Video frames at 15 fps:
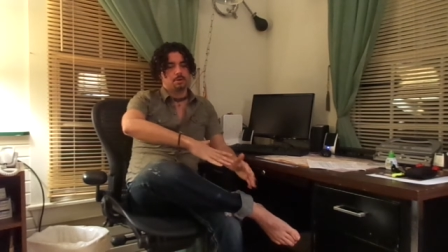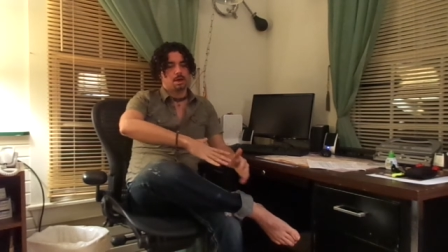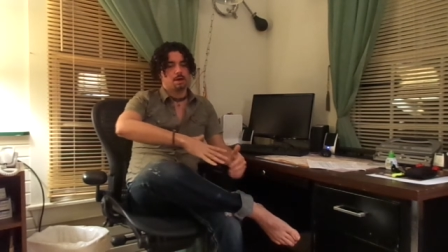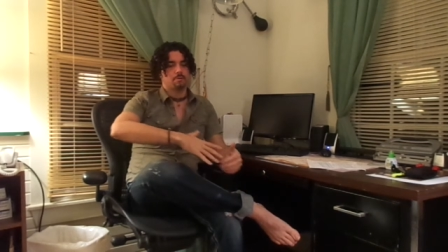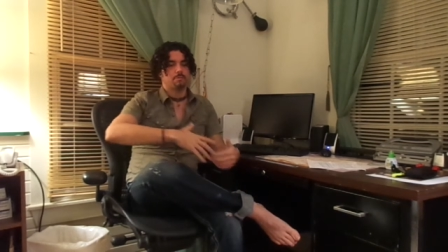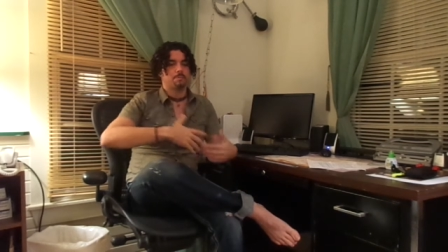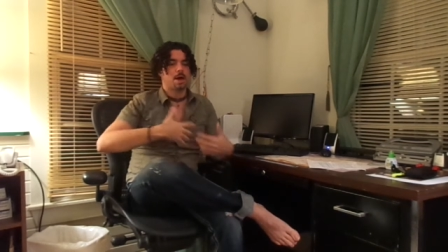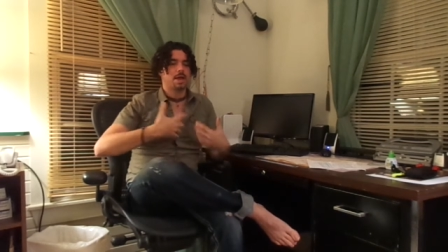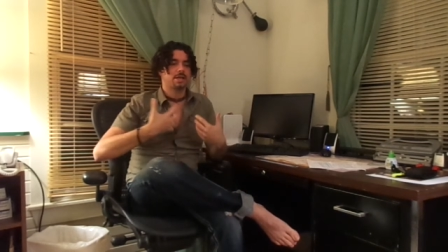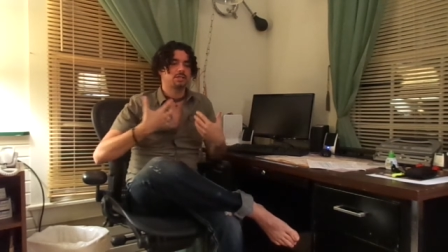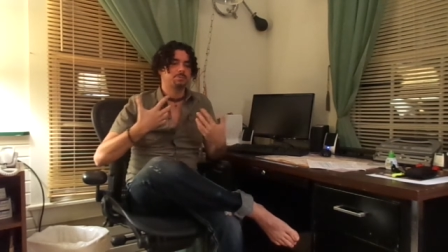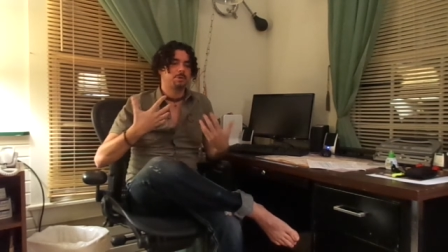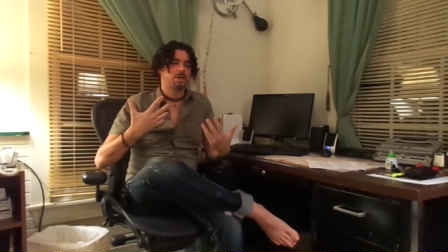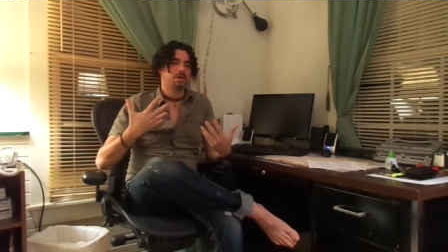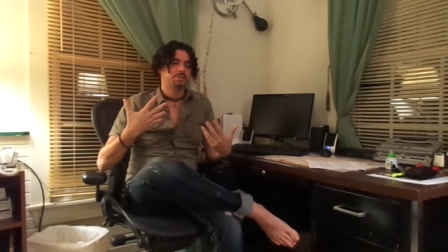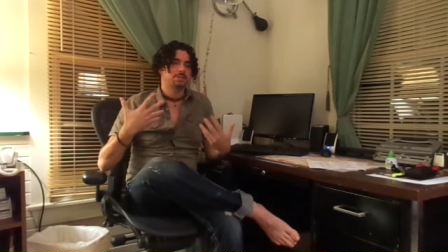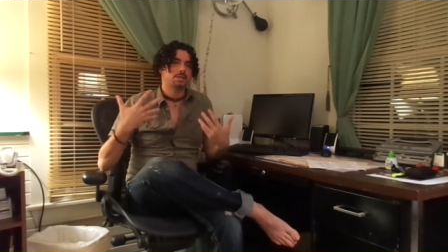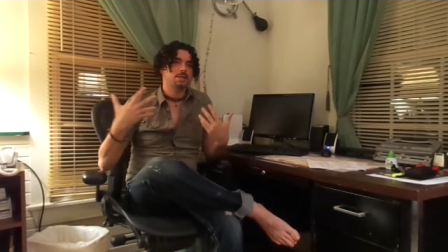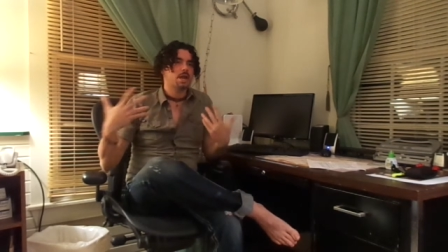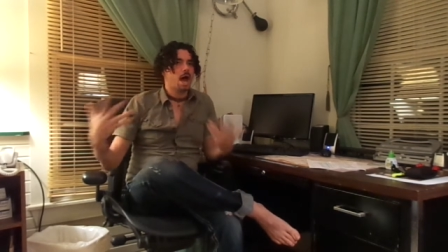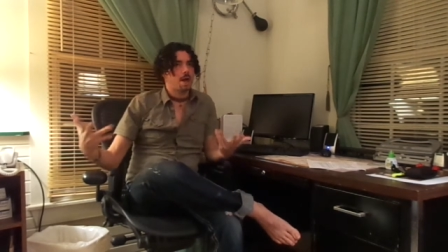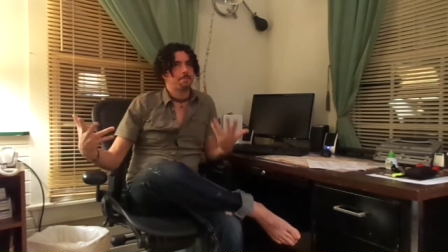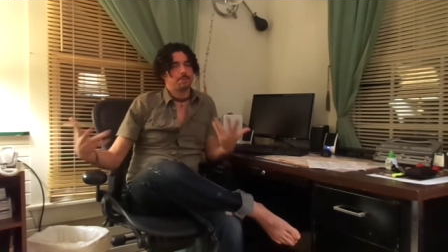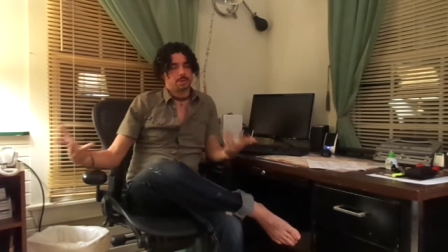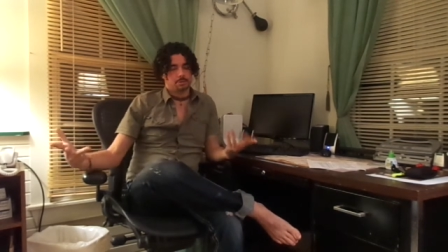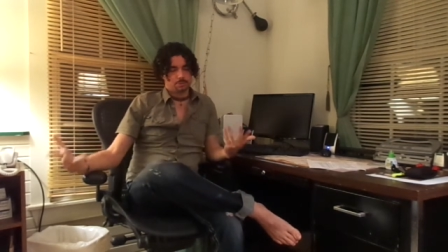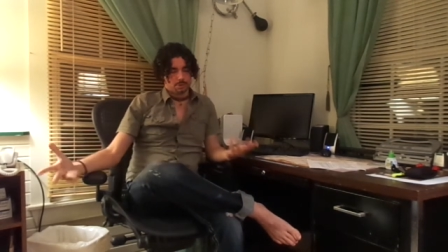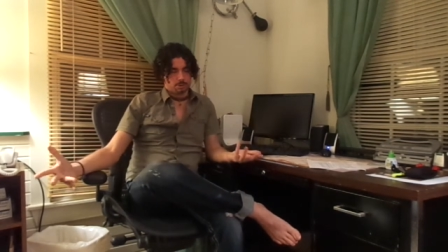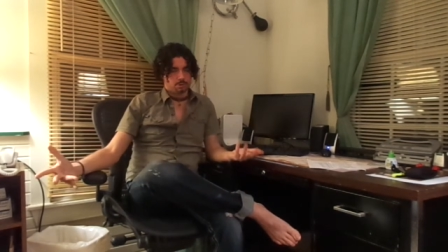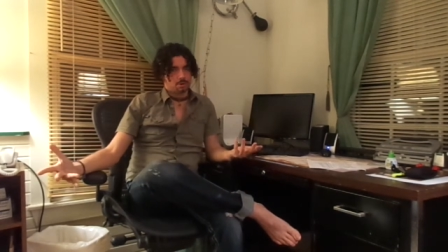of my experiencing not being
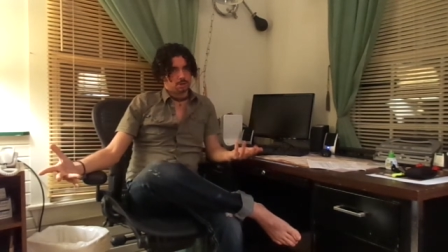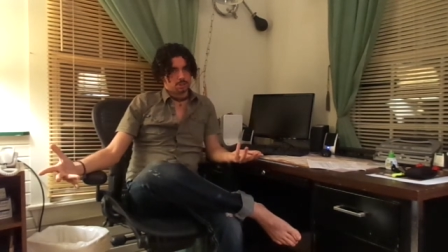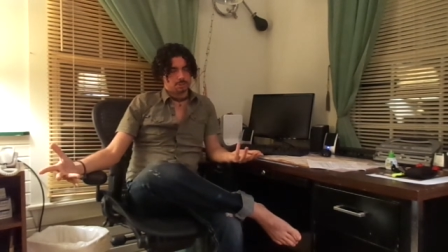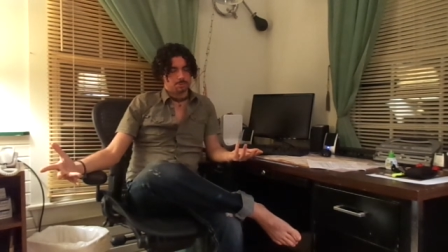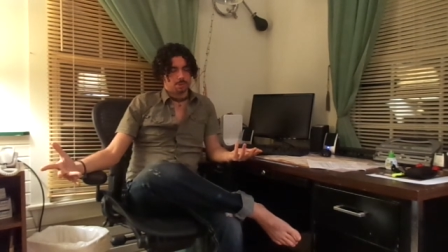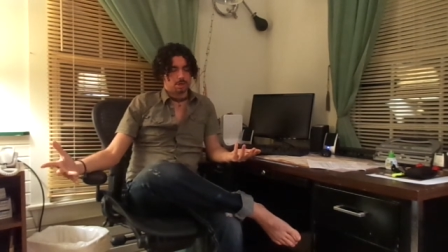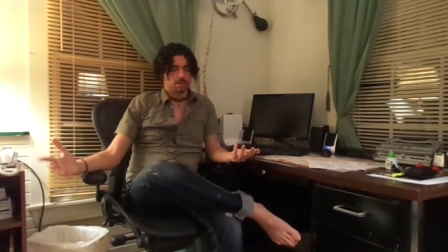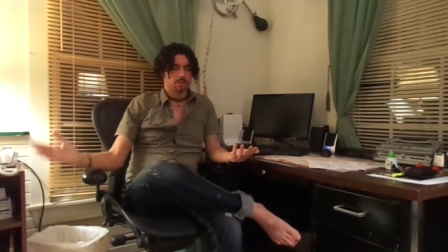filled with the Holy Spirit.